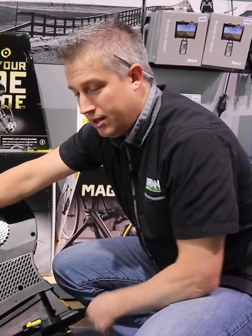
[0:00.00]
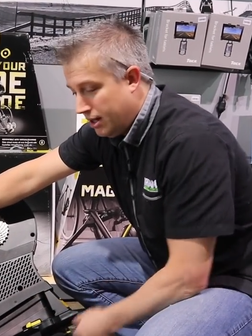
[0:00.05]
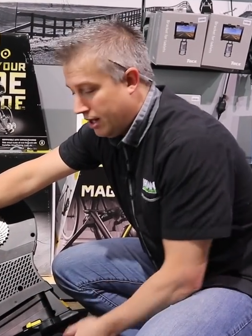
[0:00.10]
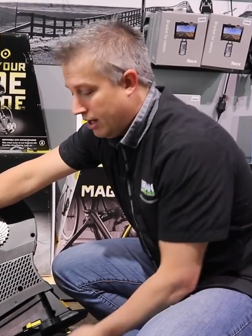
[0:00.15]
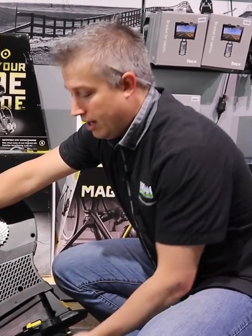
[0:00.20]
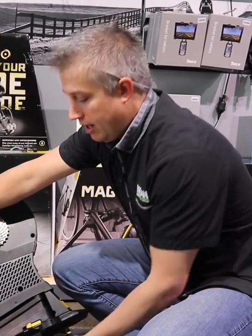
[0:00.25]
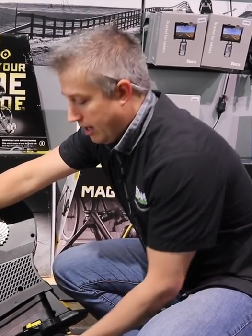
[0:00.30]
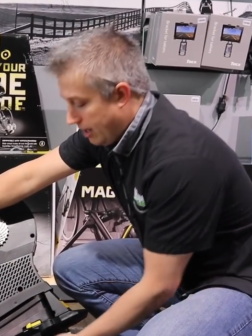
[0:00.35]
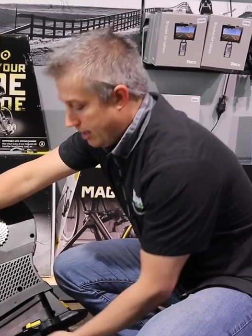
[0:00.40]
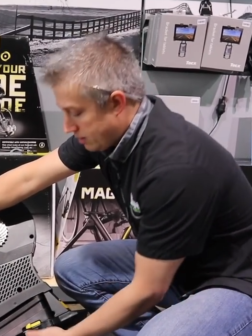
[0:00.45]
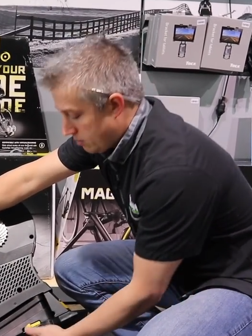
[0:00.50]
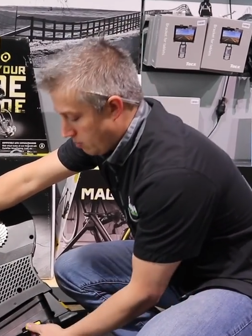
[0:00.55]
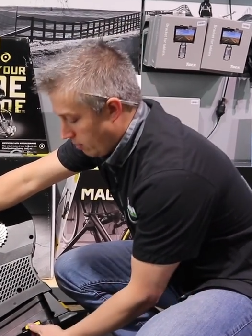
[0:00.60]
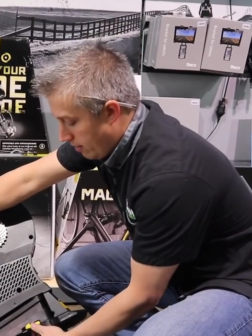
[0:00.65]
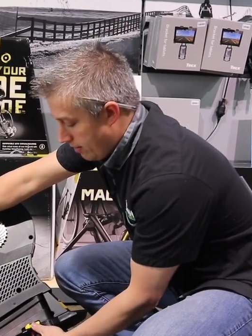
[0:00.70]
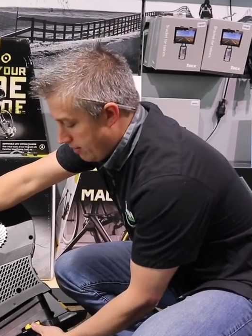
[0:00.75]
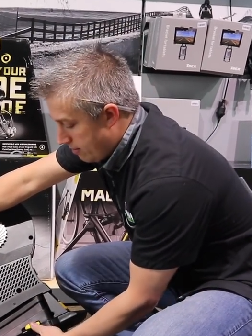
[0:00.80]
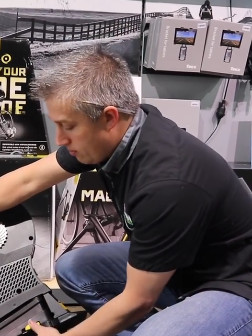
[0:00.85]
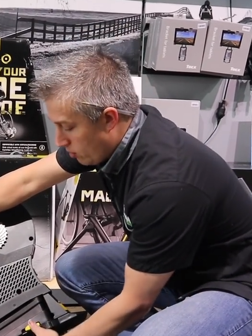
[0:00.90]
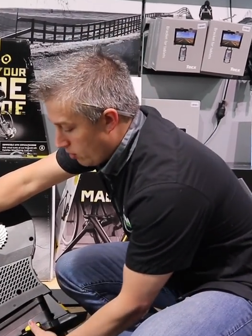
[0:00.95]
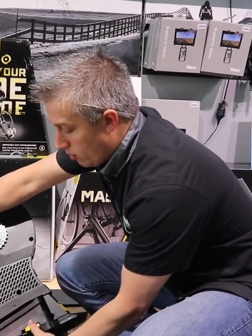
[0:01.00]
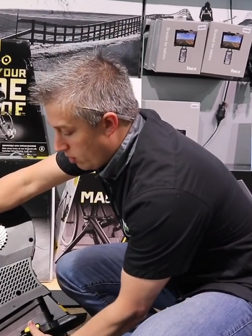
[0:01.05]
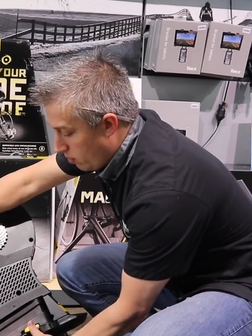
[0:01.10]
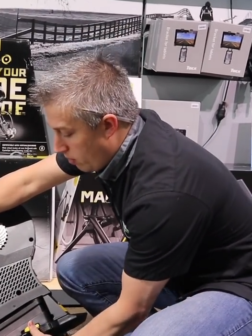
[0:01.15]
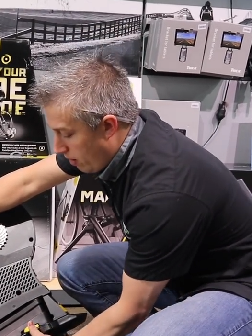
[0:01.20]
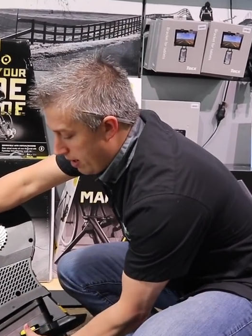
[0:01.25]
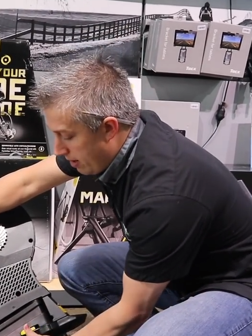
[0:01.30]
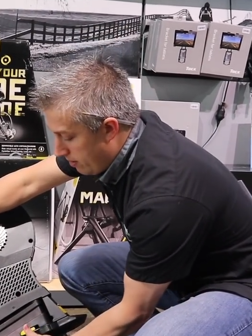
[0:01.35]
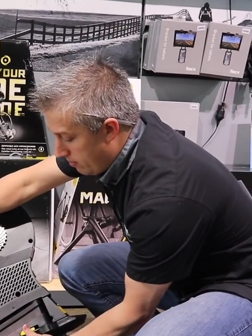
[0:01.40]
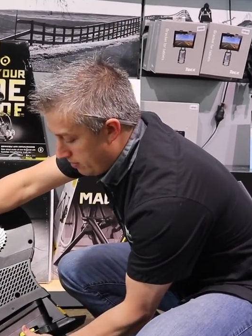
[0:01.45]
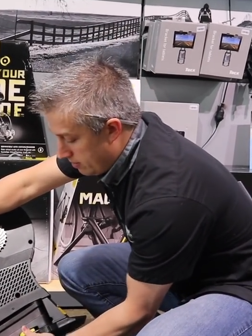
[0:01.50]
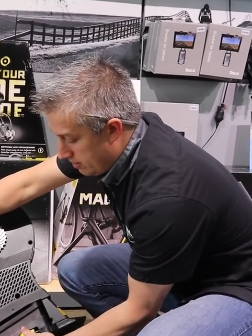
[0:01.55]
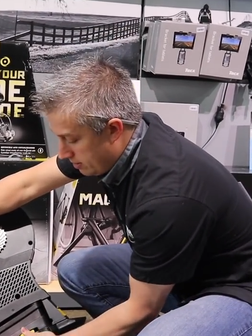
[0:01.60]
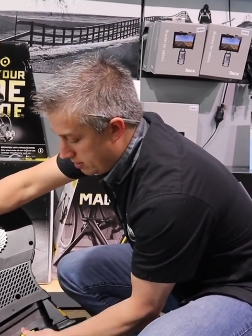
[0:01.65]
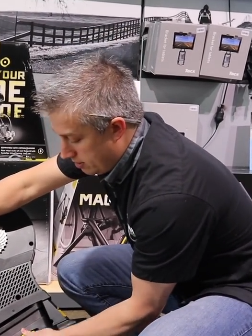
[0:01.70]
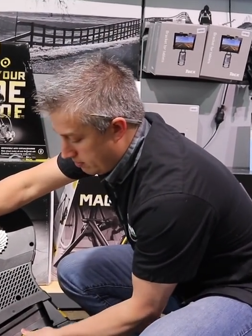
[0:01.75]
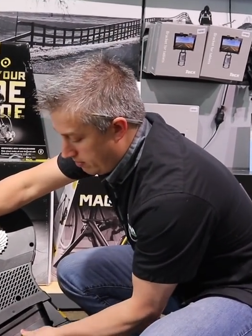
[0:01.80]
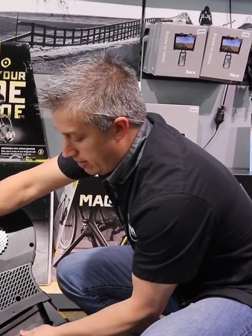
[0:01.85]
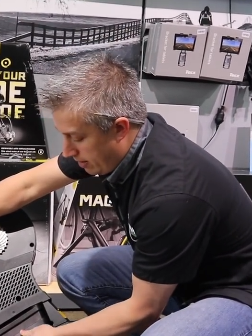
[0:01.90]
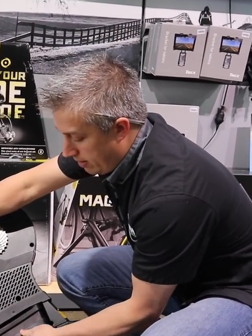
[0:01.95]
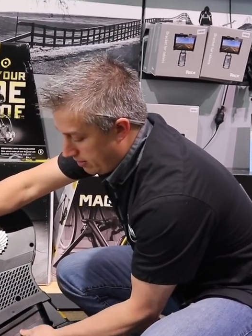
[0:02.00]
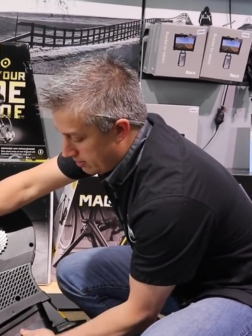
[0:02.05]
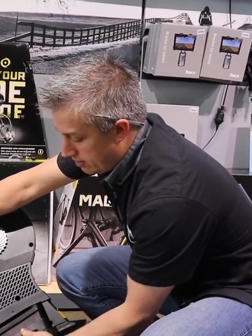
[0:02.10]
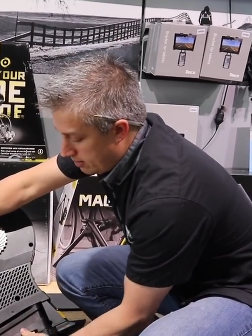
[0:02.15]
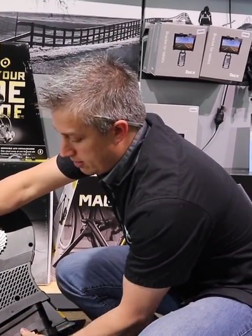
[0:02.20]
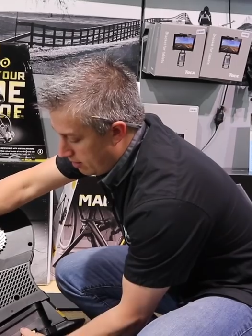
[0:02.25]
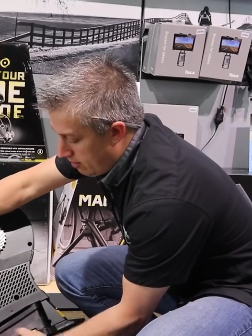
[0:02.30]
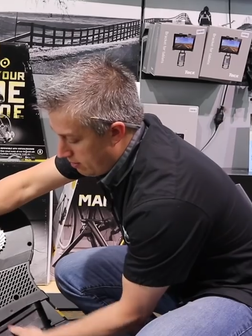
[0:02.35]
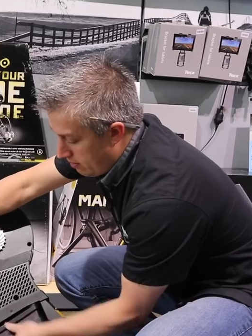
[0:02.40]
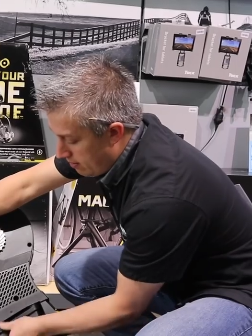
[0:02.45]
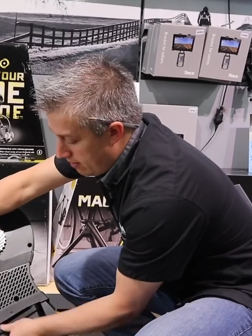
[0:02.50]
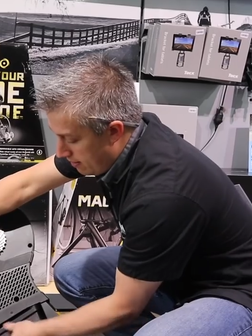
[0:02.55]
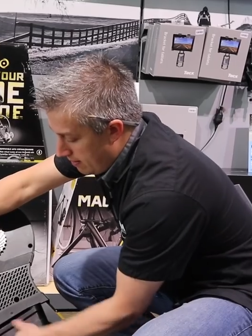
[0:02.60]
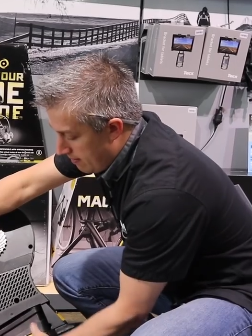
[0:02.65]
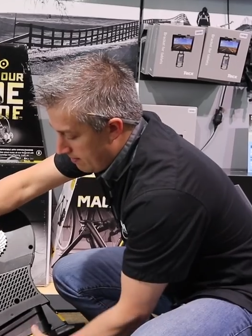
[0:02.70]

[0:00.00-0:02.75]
Yeah, true. It's one of the more quiet ones as well. So. Right.